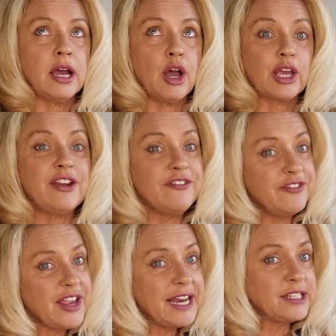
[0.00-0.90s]
can
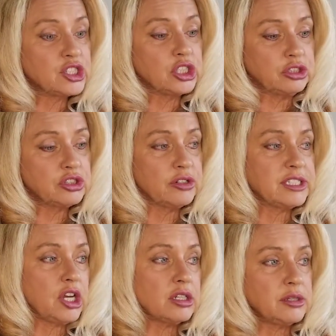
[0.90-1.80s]
fit into. So it's
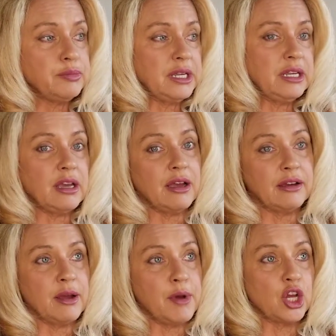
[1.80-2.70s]
got to be
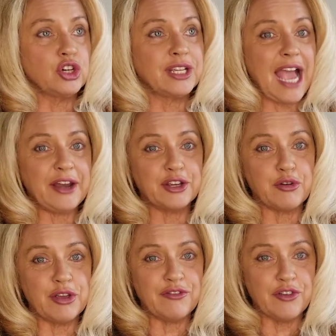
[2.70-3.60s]
a good
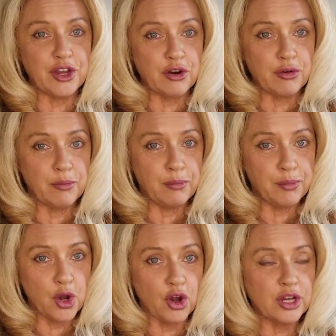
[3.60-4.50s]
category for your
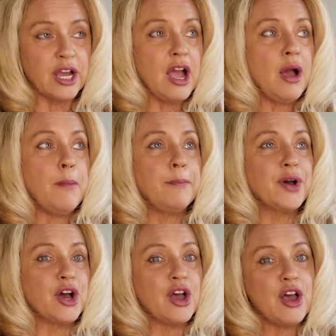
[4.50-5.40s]
book,
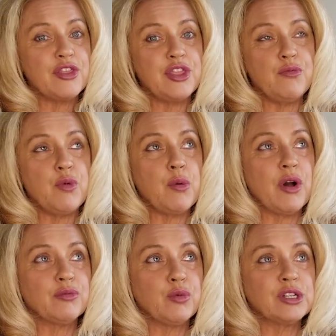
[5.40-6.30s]
but we
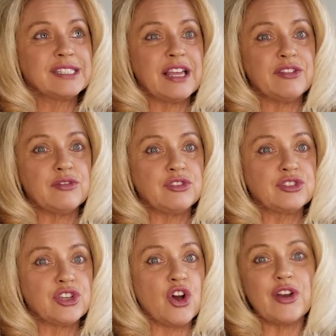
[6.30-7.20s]
want ones that
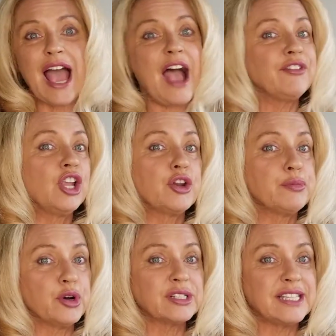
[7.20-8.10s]
don't have a lot of
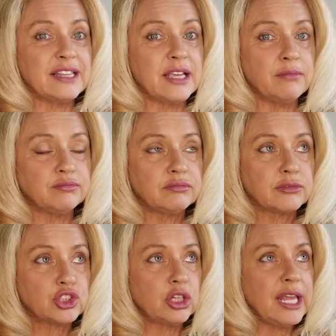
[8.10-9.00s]
books in them.
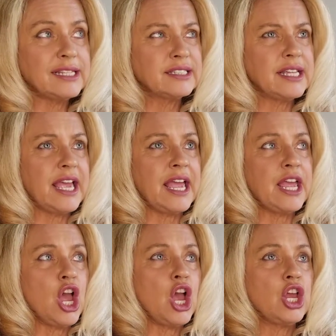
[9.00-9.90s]
So let's say
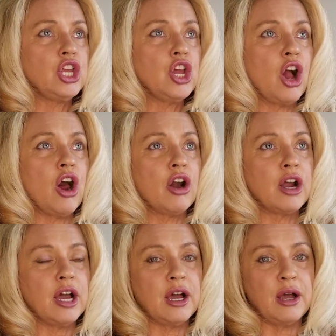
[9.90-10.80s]
your
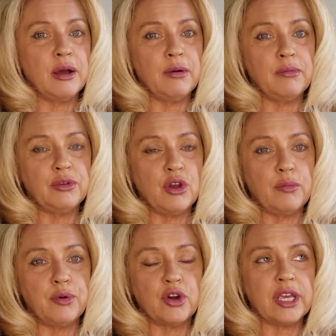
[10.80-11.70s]

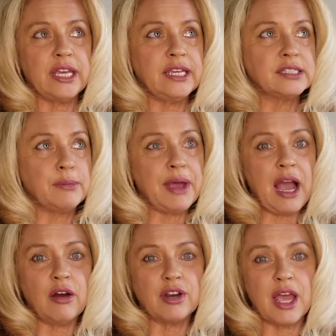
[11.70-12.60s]
book is
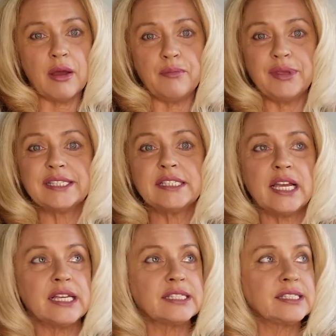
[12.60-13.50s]
about
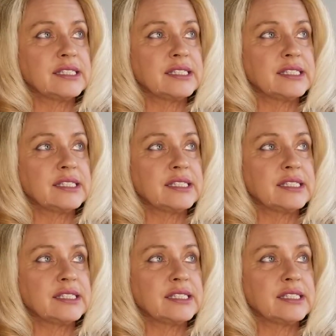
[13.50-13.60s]
business